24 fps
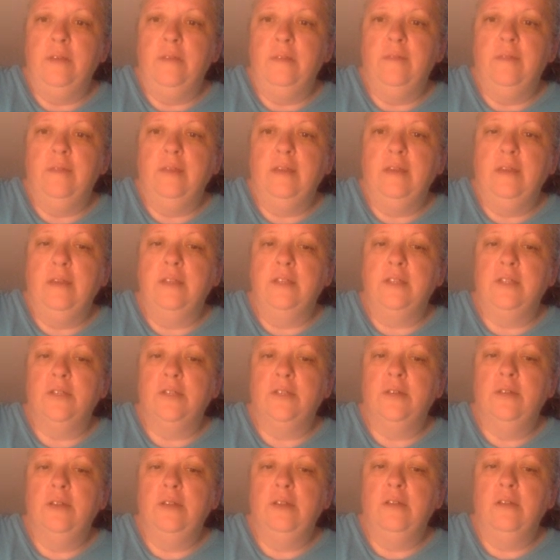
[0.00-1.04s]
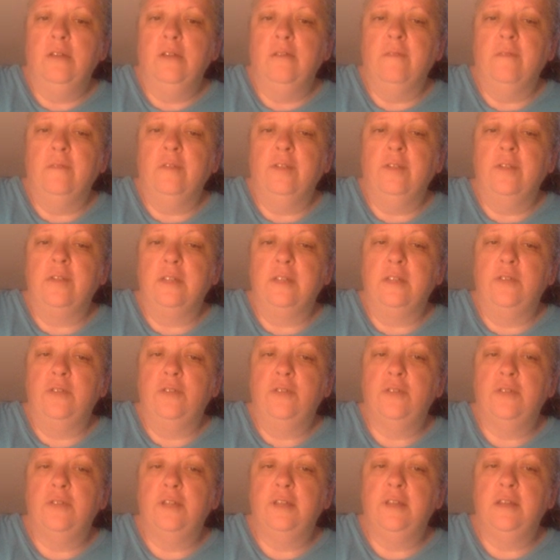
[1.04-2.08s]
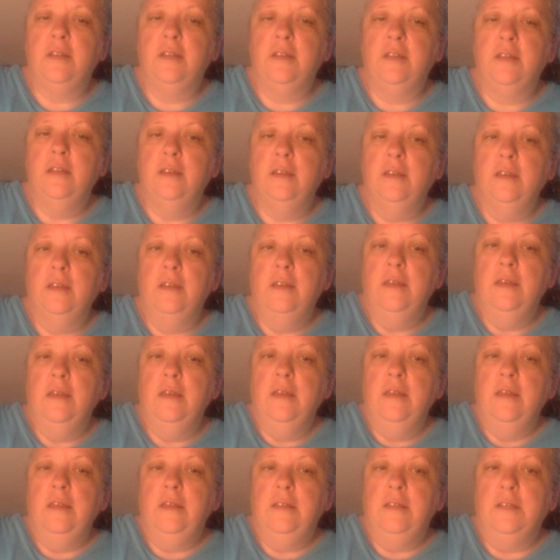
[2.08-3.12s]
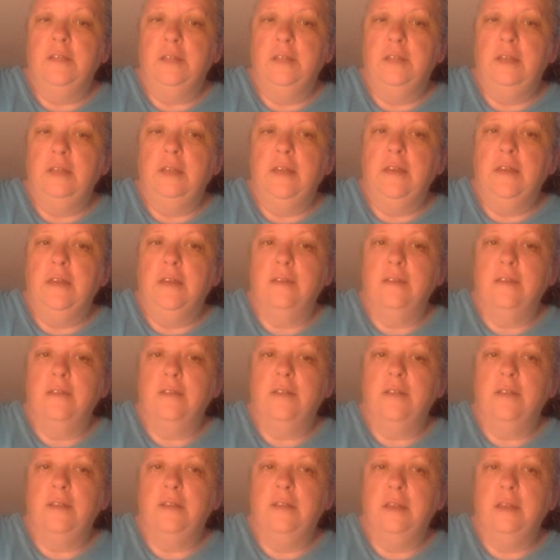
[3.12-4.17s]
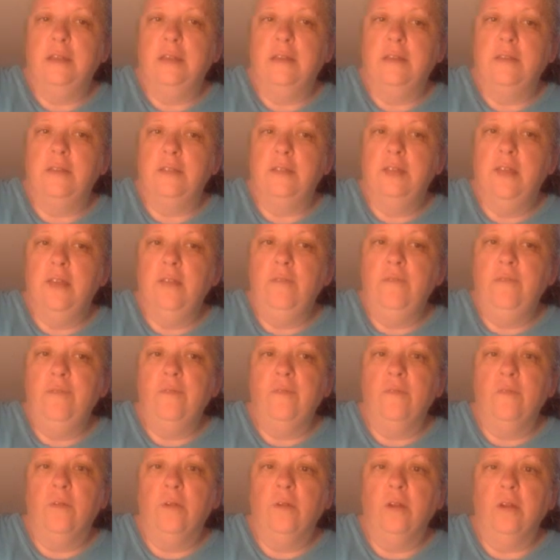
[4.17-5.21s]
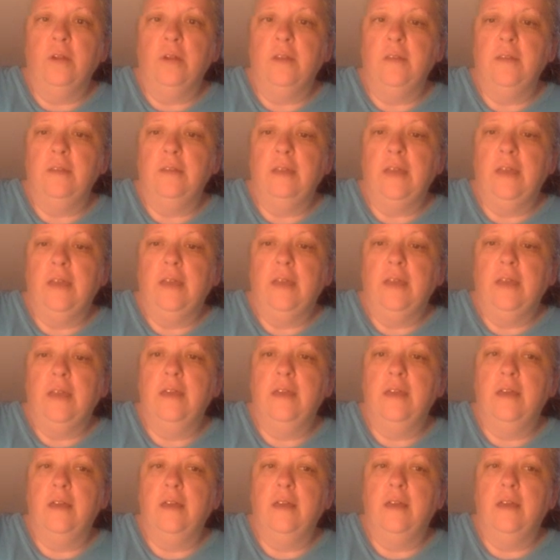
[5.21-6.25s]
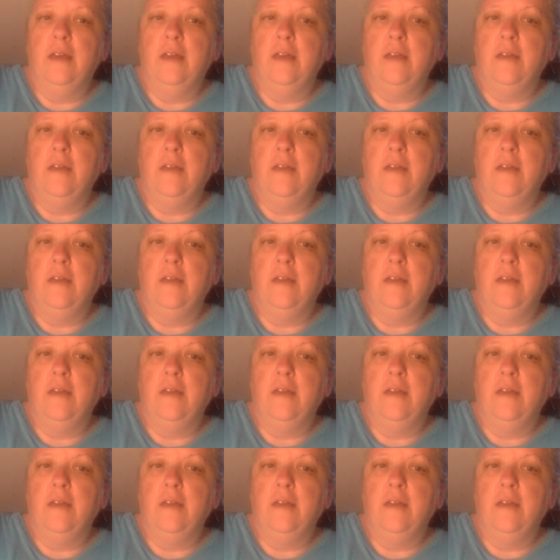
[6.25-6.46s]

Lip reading: If you like history, or if you're just interested in the Titanic itself, or you like,